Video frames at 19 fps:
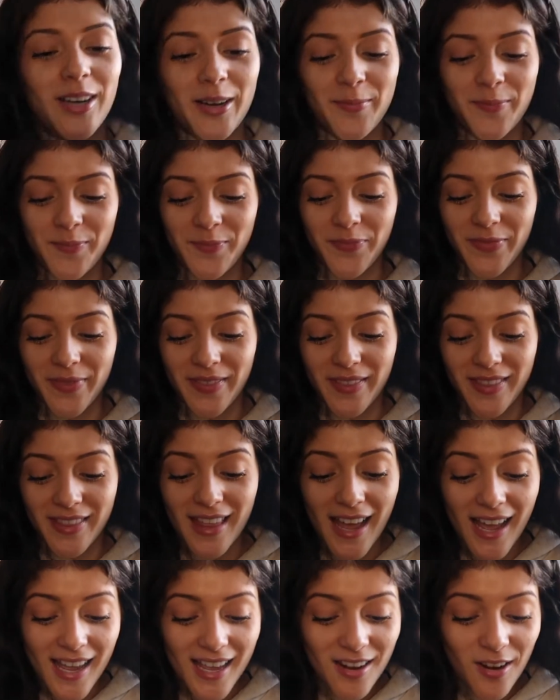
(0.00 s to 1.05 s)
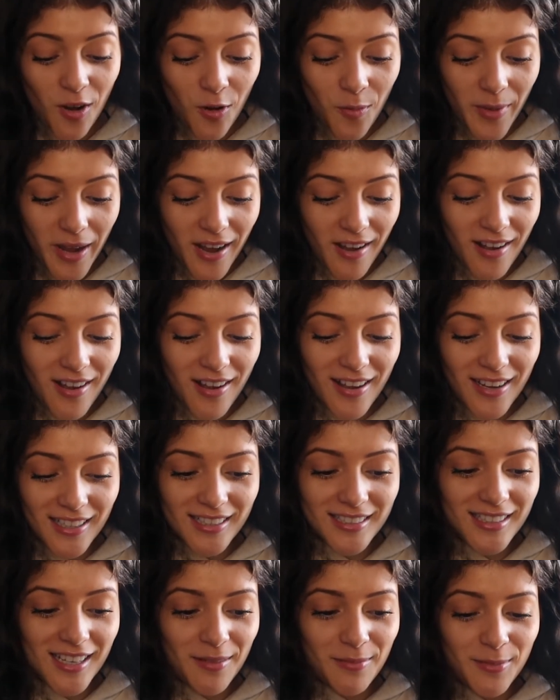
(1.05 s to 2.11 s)
right, then, oh my
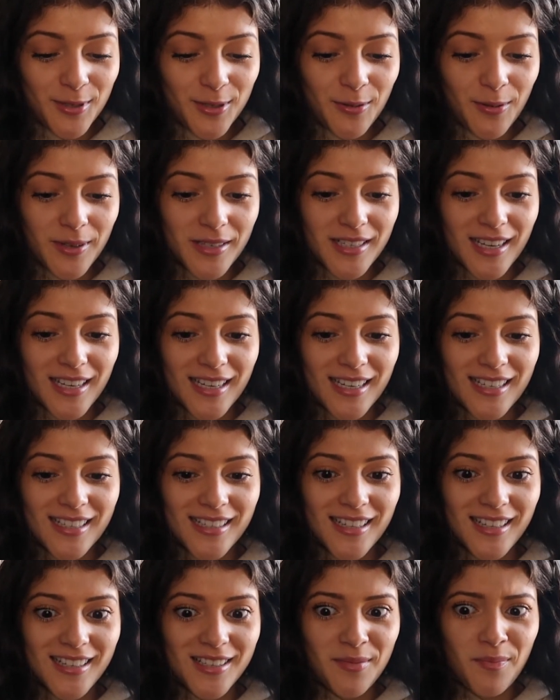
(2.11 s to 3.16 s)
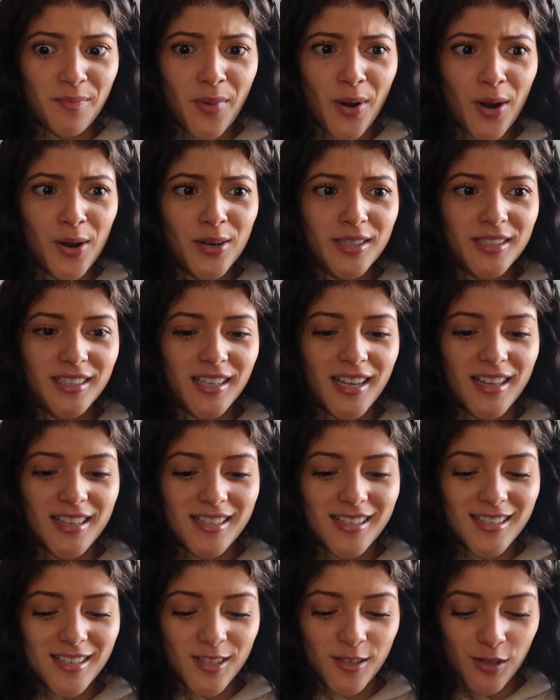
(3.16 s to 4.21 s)
gosh, I'm so excited to see this in person.
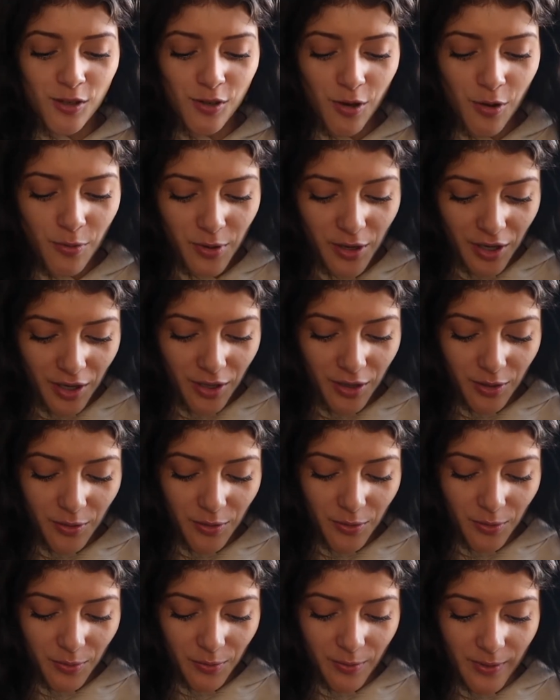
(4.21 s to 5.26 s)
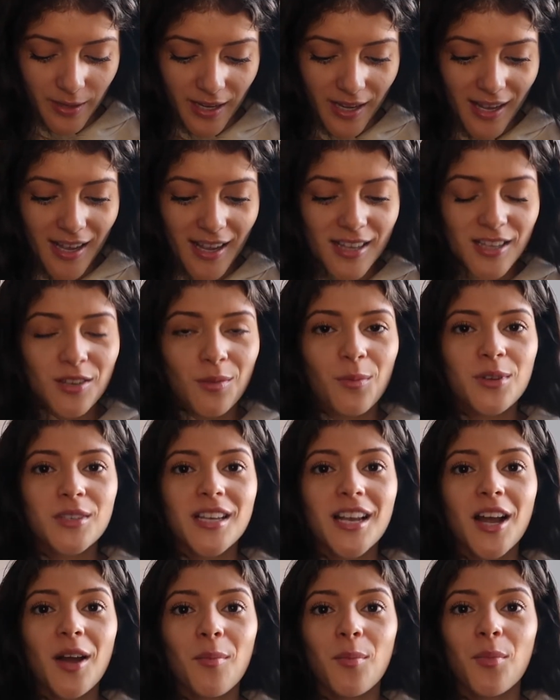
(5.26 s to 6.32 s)
This is so cute. It's almost
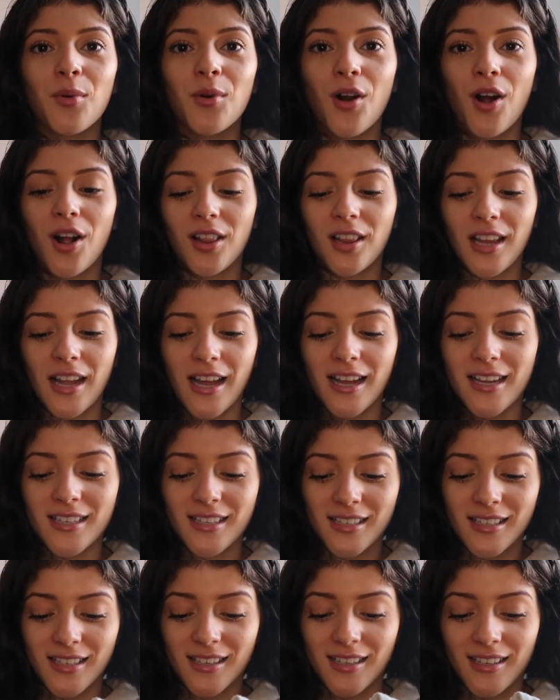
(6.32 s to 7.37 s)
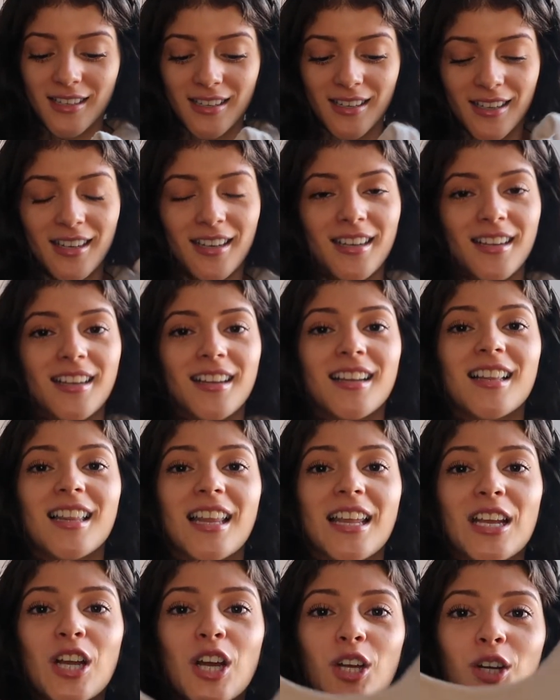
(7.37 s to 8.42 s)
like a bralette,
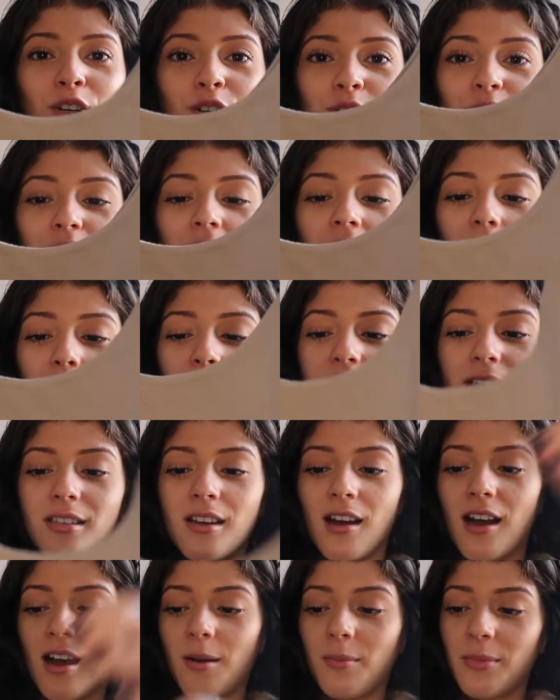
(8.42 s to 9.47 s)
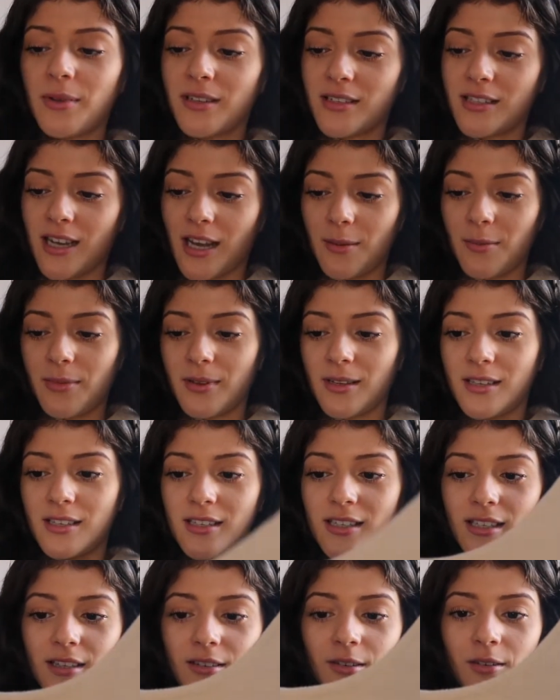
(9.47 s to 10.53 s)
like crop top type
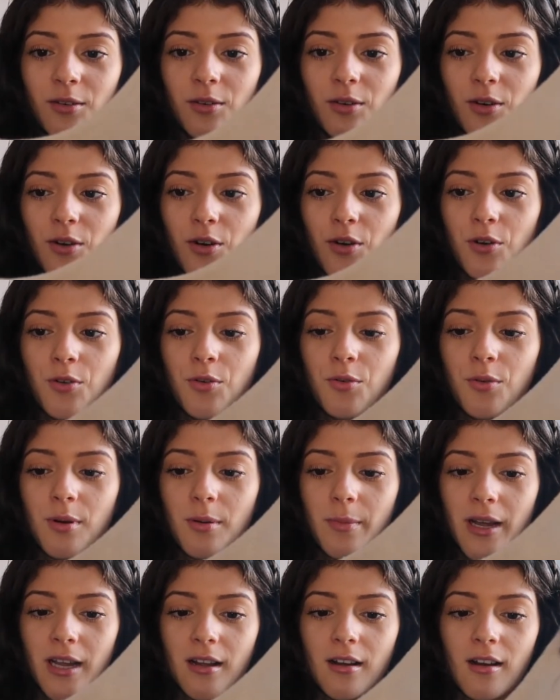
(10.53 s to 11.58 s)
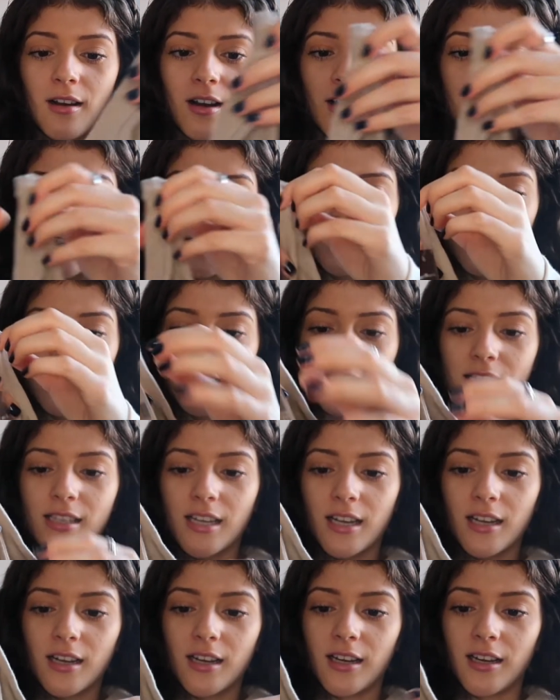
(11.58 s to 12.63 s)
deal. Oh my gosh. And it's
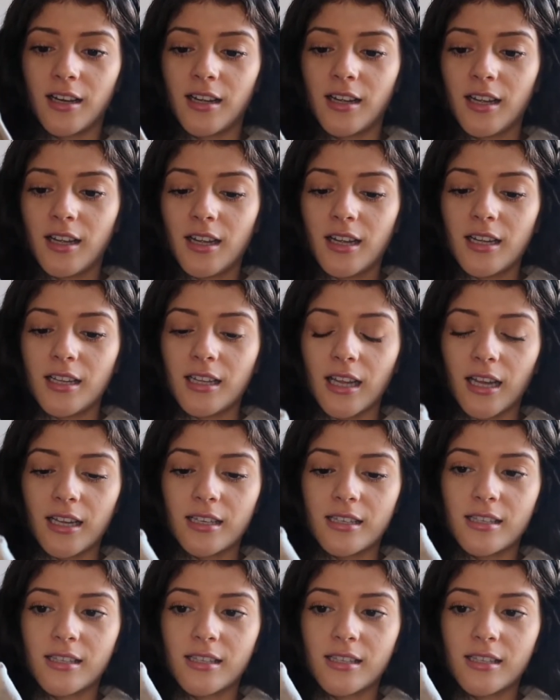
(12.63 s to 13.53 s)
like a, like a